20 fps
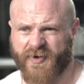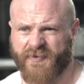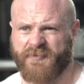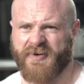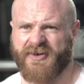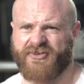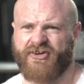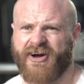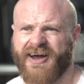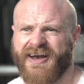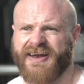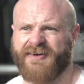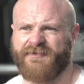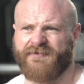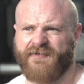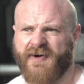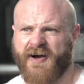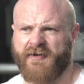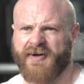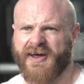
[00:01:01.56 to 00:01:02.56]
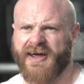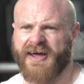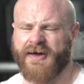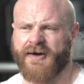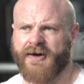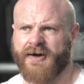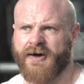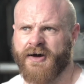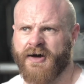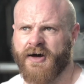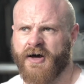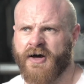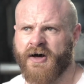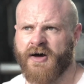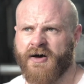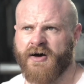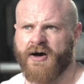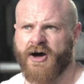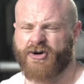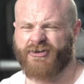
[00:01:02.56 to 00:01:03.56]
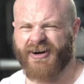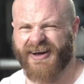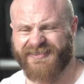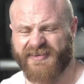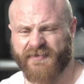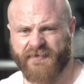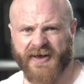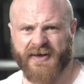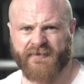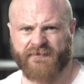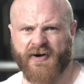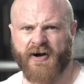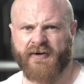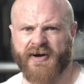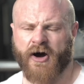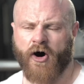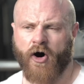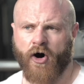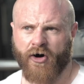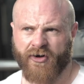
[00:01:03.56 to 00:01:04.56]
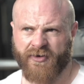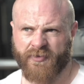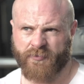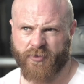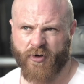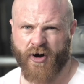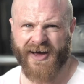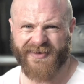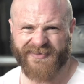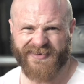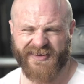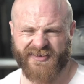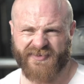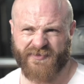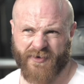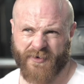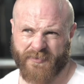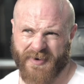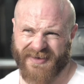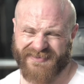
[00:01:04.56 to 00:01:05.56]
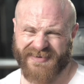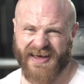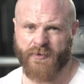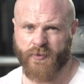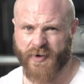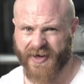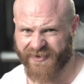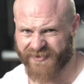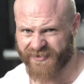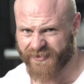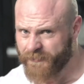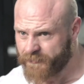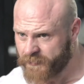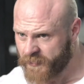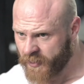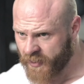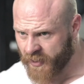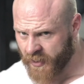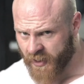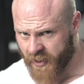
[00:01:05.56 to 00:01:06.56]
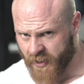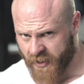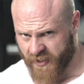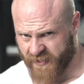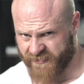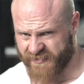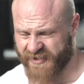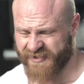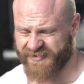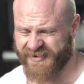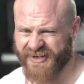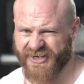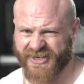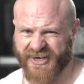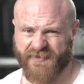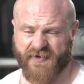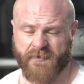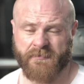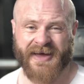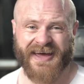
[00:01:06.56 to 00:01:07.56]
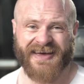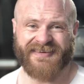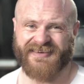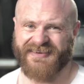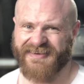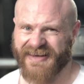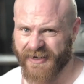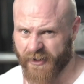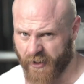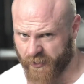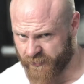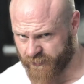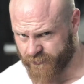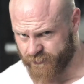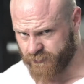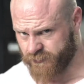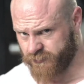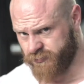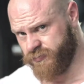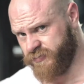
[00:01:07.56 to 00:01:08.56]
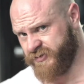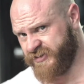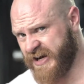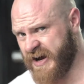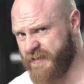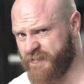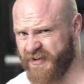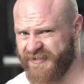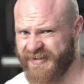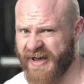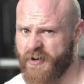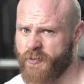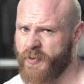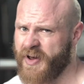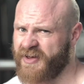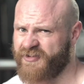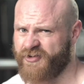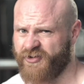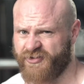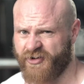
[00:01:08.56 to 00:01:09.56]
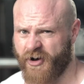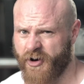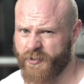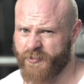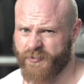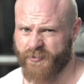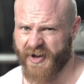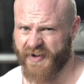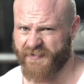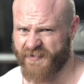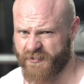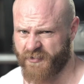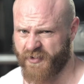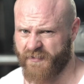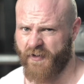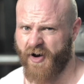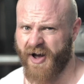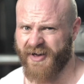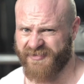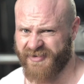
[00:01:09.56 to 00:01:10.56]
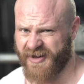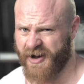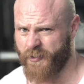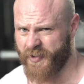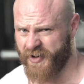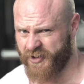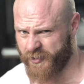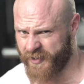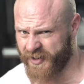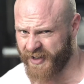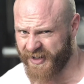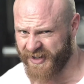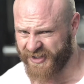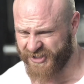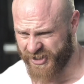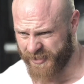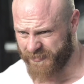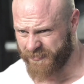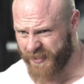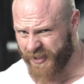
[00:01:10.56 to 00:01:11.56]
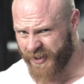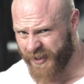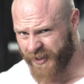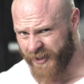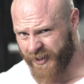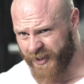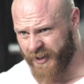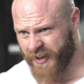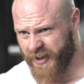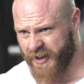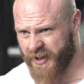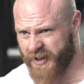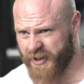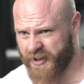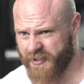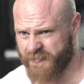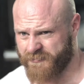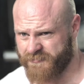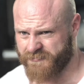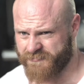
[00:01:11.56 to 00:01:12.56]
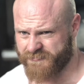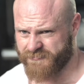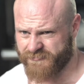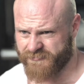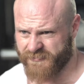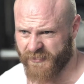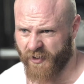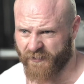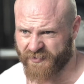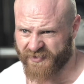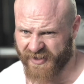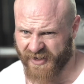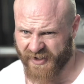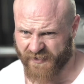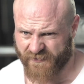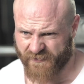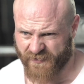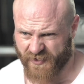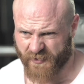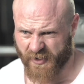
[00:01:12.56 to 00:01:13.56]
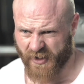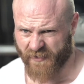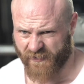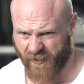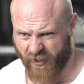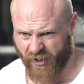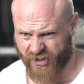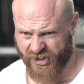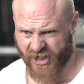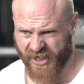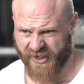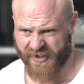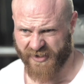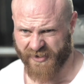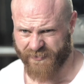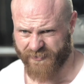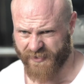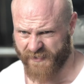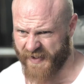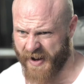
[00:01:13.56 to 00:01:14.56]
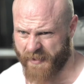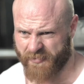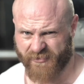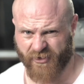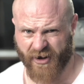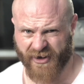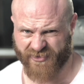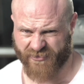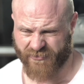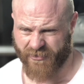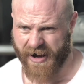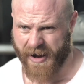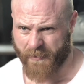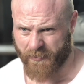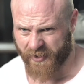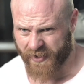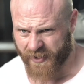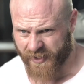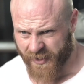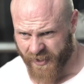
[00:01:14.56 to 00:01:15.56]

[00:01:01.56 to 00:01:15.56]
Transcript: we've been training very aggressively and very hard prior to this for about 10 weeks. So essentially for me, it's a deload. So every 10 weeks or so, we have to revise how we're doing in the gym. Um, obviously, if you're lethargic, if your appetite's crap,